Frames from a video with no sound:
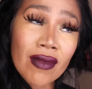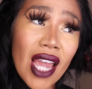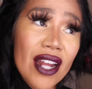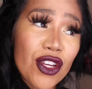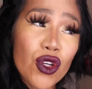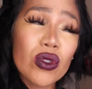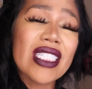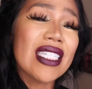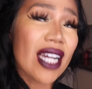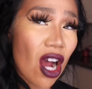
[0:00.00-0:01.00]
and you
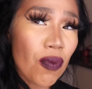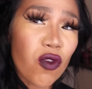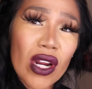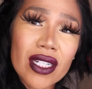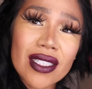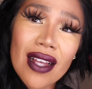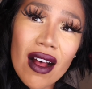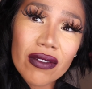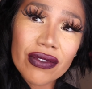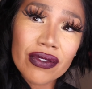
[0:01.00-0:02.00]
stick up for
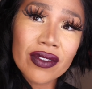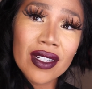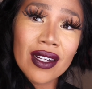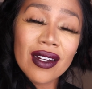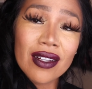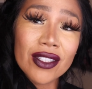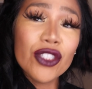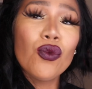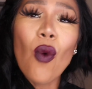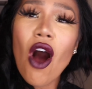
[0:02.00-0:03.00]
yourself,
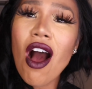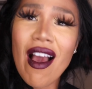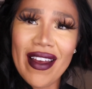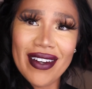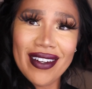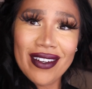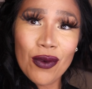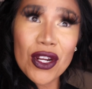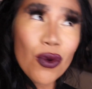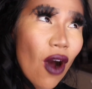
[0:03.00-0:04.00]
you won.
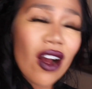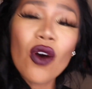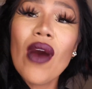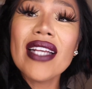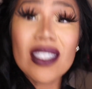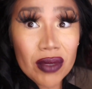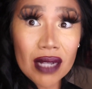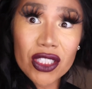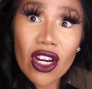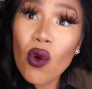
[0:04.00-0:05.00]
When you walk away,
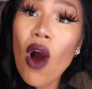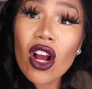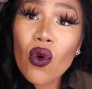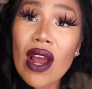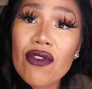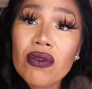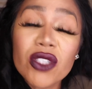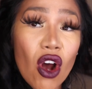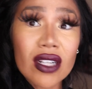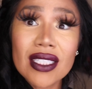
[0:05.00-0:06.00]
sometimes you gotta walk away from
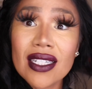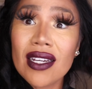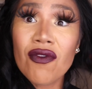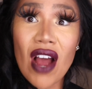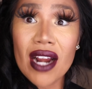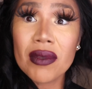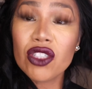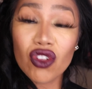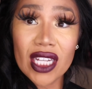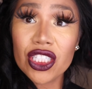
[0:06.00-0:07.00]
toxic
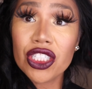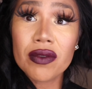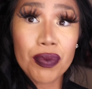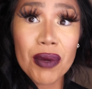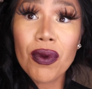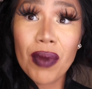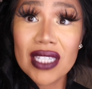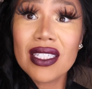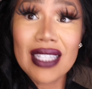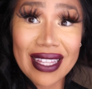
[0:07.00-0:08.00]
environments, relationships, people,
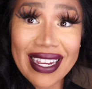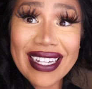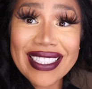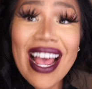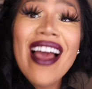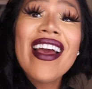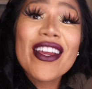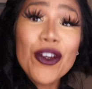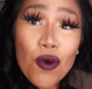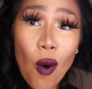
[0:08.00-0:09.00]
places, and things.
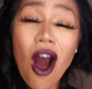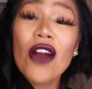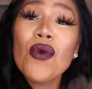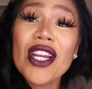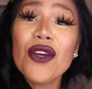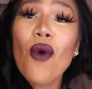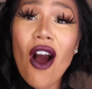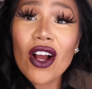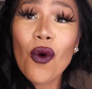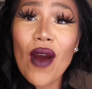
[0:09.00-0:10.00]
You won when you
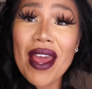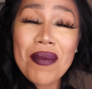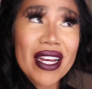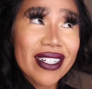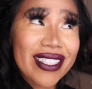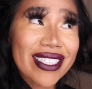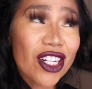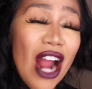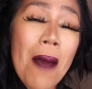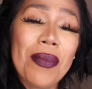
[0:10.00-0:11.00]
walk away because
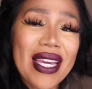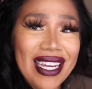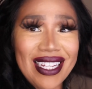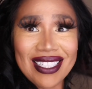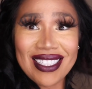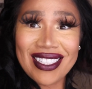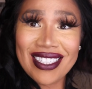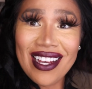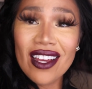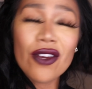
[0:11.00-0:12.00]
you're at
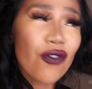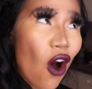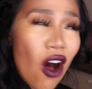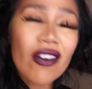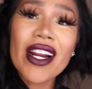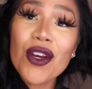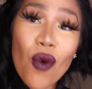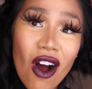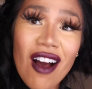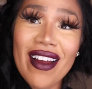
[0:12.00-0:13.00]
peace. You've already
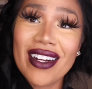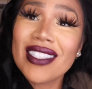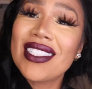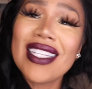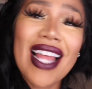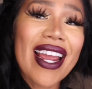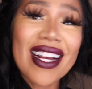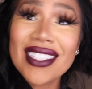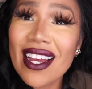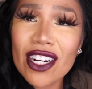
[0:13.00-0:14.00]
won. Because like
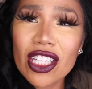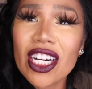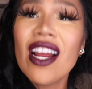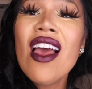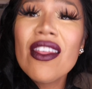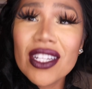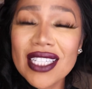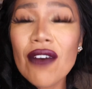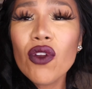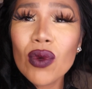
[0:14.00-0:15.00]
I said earlier, the
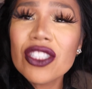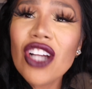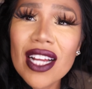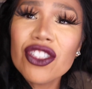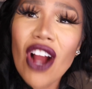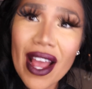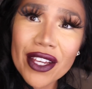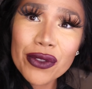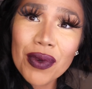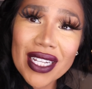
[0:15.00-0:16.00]
devil will try
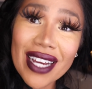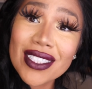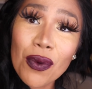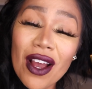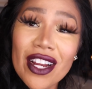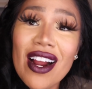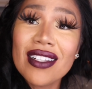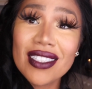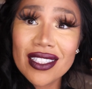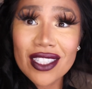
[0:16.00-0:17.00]
you, but guess what? Your
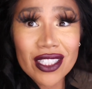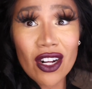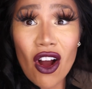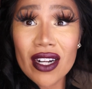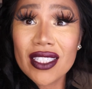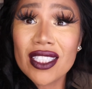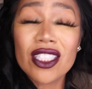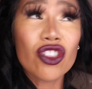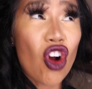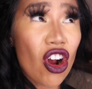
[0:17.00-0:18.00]
ancestors and God is
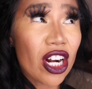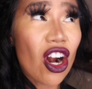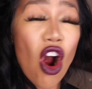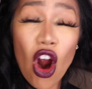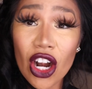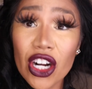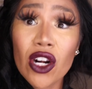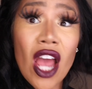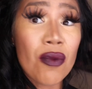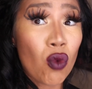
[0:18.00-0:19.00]
stronger,
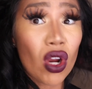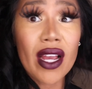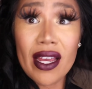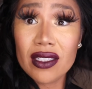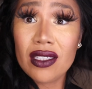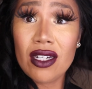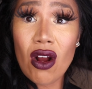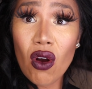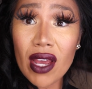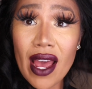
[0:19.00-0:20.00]
harder, and more
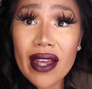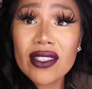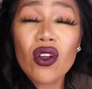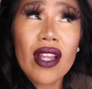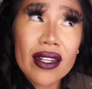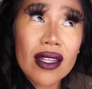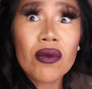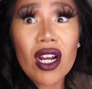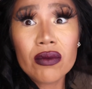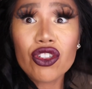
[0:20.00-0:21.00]
gangster, okay? So let
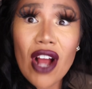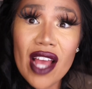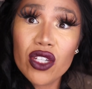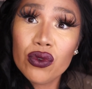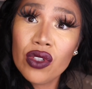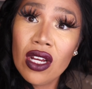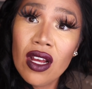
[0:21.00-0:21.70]
them come try you.